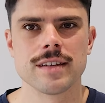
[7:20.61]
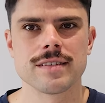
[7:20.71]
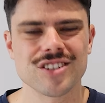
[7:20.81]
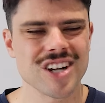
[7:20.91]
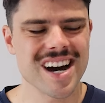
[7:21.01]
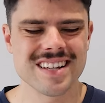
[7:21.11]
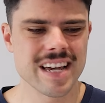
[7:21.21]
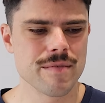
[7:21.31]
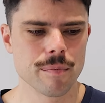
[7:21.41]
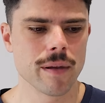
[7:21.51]
Such a hard
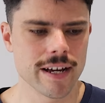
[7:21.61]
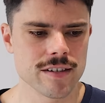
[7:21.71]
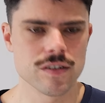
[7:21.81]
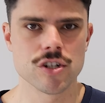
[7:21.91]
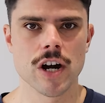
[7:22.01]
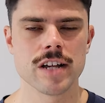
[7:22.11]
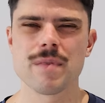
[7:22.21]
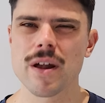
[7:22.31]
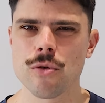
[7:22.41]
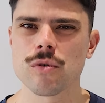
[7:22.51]
team to play, as the Giants,
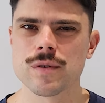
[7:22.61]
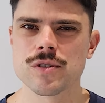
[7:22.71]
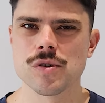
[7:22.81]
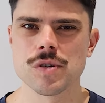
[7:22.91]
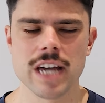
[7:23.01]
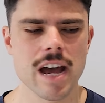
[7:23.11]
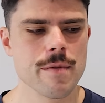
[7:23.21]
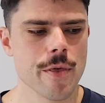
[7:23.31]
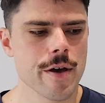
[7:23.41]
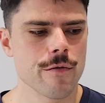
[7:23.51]
but I thought it was a good game,
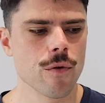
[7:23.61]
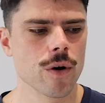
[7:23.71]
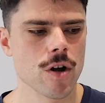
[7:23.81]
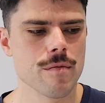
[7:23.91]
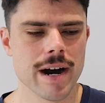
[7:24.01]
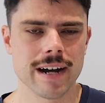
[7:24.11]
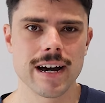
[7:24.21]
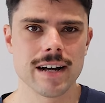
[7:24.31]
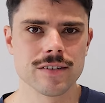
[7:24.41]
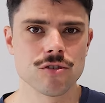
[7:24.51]
and therefore I don't mark
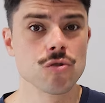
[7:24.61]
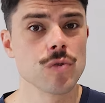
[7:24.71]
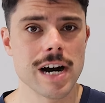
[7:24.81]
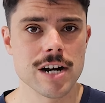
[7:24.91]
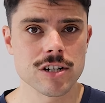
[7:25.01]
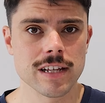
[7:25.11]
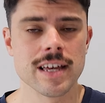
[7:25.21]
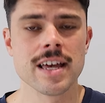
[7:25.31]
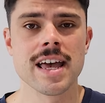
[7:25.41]
Carlton too harshly.